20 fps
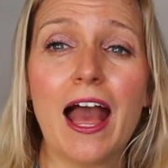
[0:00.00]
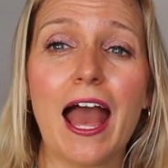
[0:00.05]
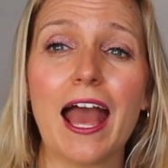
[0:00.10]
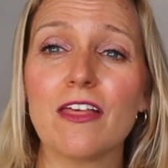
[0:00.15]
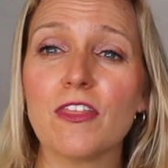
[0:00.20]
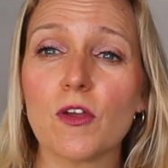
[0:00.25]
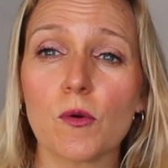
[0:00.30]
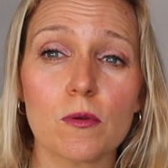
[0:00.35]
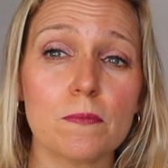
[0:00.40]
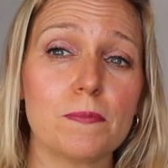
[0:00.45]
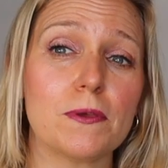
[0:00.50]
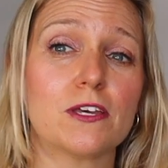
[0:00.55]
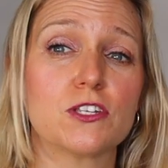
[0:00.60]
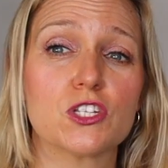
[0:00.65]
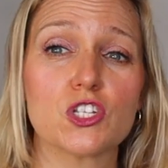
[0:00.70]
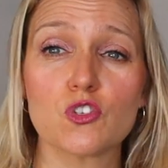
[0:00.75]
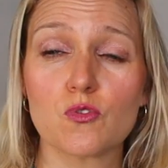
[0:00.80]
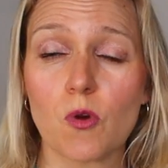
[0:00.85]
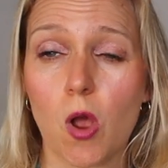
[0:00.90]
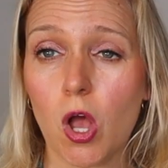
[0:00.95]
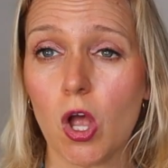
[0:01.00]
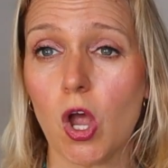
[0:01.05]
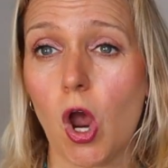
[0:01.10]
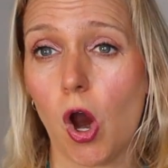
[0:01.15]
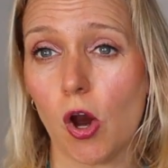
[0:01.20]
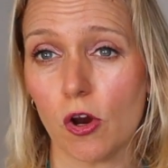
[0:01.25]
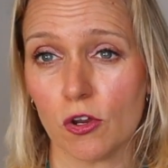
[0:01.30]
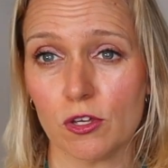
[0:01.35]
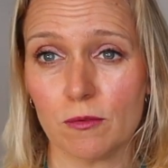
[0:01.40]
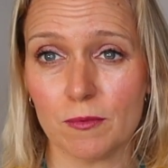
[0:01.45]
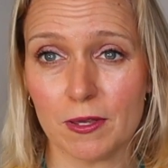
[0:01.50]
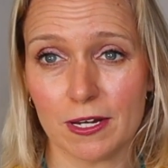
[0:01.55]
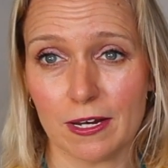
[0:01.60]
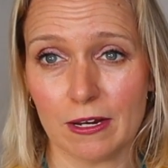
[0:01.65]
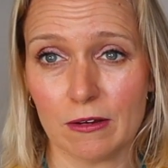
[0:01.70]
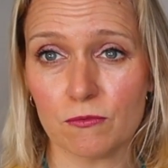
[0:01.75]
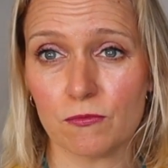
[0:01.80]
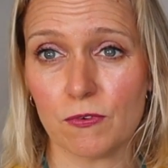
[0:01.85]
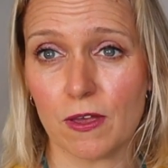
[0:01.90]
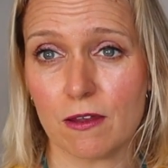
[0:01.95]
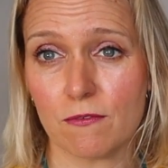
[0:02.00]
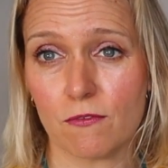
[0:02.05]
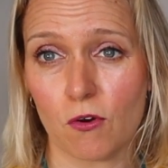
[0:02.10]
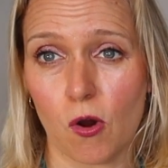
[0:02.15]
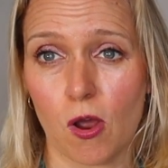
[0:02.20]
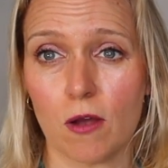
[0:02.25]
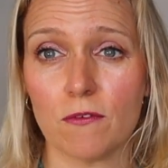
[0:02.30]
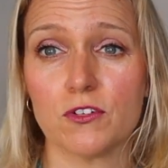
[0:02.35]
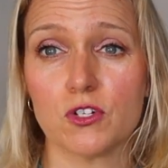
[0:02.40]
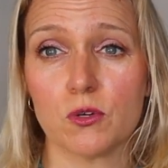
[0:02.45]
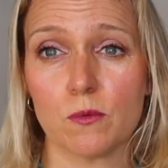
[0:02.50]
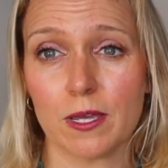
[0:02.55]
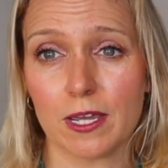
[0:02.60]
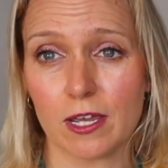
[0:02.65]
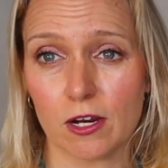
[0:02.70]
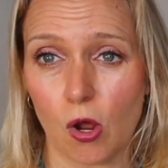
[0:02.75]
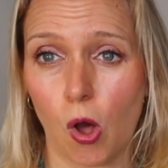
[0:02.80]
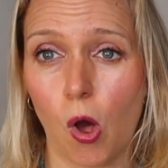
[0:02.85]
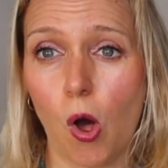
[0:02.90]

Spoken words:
And there would be a strong argument in favor of doing it